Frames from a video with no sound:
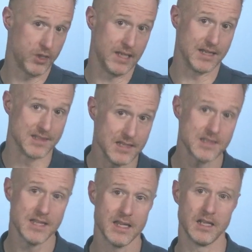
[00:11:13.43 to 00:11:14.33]

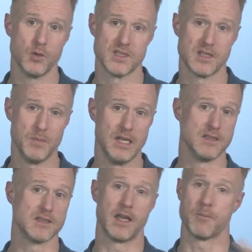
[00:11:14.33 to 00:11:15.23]
existing linguistic
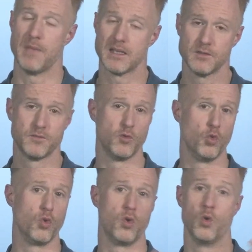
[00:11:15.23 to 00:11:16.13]
means like metaphor
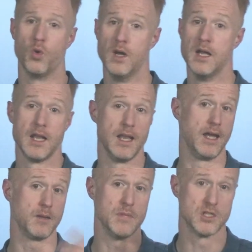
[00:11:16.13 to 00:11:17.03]
or
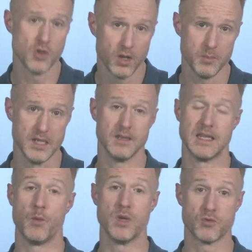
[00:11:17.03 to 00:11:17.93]
like metonymy
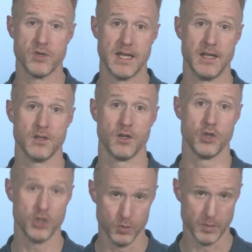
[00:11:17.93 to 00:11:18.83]
that we create
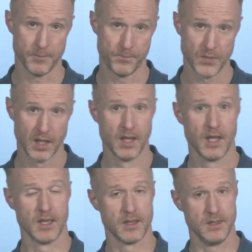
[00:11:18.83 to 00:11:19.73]
humor.
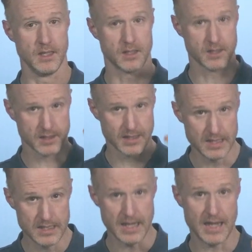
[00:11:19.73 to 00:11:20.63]
The
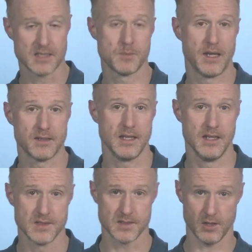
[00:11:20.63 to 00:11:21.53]
key aspect
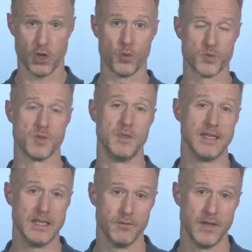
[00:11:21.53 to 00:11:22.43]
is optimal
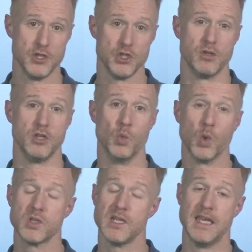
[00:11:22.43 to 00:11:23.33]
innovation. You
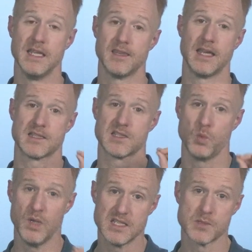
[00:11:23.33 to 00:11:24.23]
want to hit that
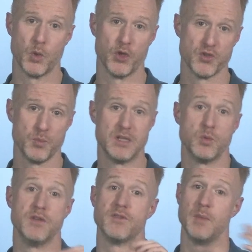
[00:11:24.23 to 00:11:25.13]
sweet spot
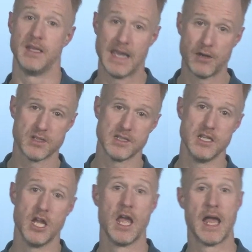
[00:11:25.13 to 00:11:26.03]
between
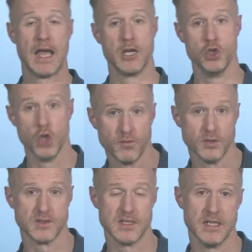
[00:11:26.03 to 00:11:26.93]
familiarity and
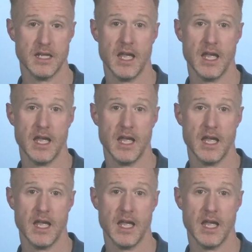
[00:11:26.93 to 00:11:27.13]
novelty